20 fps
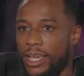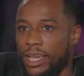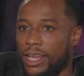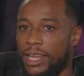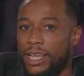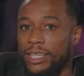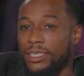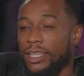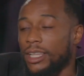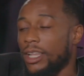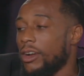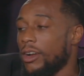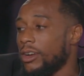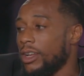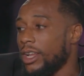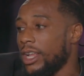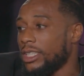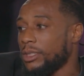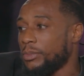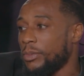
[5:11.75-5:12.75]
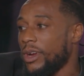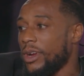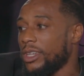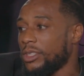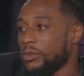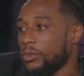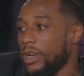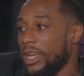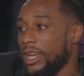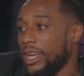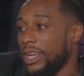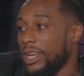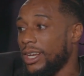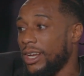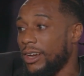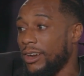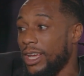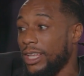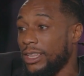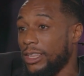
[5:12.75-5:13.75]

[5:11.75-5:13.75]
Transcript: it is a learning experience when they get in there. They